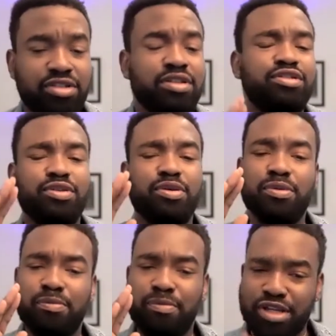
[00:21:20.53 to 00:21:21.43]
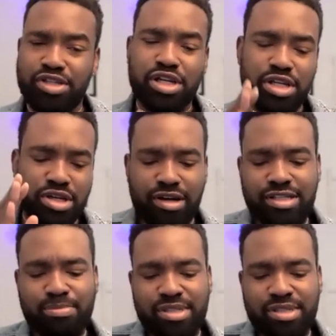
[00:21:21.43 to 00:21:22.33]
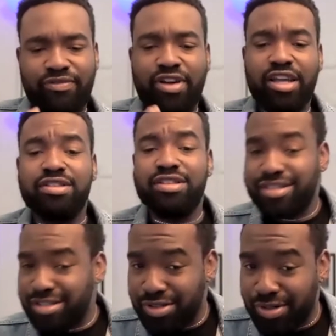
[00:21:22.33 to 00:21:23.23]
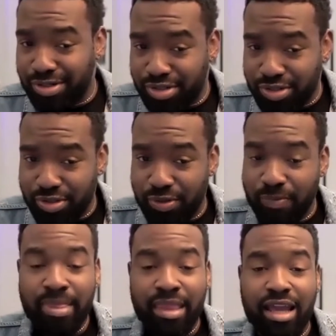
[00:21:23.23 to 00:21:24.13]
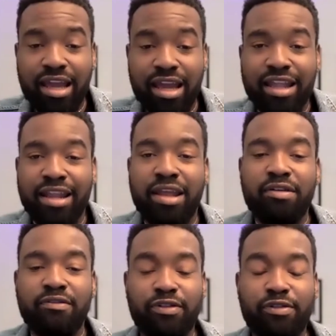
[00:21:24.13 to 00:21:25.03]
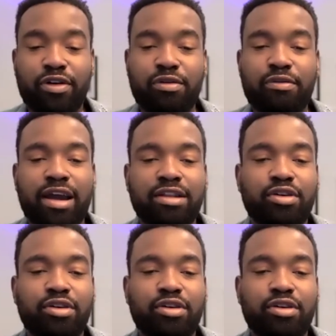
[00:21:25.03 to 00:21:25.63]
so make sure you go on Spotify to listen to us too. And before we wrap